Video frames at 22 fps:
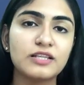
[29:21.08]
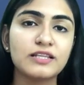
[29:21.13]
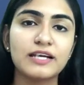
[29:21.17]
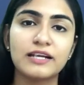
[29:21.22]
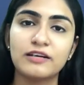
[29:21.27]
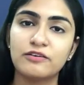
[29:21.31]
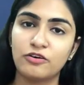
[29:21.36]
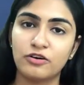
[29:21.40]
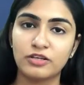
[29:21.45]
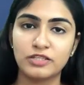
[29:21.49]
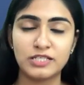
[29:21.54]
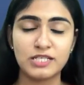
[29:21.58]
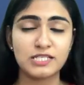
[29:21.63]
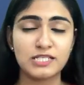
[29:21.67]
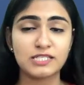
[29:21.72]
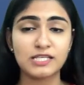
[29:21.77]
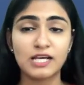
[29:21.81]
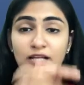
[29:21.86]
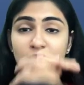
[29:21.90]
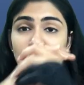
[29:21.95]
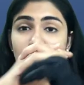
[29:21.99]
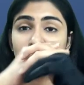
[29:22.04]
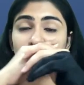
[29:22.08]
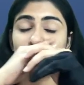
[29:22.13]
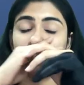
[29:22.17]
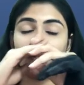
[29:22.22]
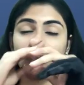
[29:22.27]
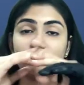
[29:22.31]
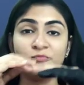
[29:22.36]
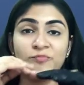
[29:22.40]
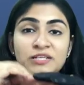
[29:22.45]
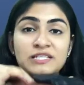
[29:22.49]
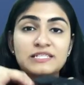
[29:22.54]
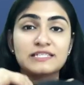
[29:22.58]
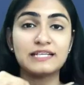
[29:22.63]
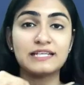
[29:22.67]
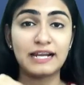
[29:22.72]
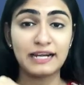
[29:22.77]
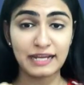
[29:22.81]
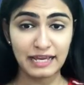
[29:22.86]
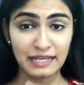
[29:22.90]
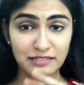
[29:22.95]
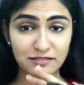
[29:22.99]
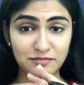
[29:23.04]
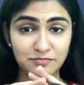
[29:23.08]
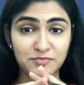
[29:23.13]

that these are the documents that has